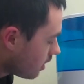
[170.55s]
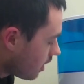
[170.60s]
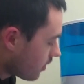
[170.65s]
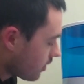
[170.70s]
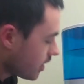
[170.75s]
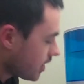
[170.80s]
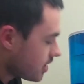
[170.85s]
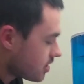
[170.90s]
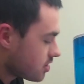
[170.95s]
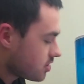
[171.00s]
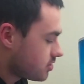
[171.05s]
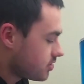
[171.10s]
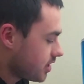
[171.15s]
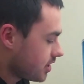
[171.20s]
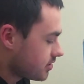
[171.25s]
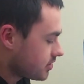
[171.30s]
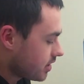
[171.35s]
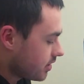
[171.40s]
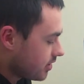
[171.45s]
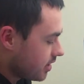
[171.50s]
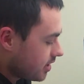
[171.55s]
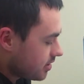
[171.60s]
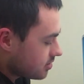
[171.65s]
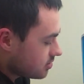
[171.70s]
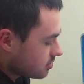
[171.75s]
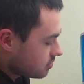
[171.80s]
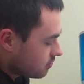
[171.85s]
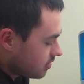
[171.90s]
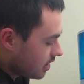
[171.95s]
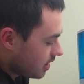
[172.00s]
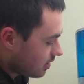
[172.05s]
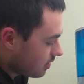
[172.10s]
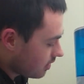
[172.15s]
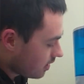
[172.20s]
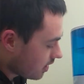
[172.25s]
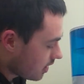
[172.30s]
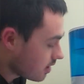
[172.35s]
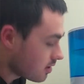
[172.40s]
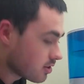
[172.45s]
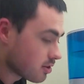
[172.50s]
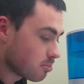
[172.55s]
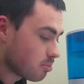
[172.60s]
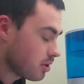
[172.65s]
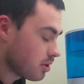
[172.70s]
I think it just sits down there, it doesn't really click into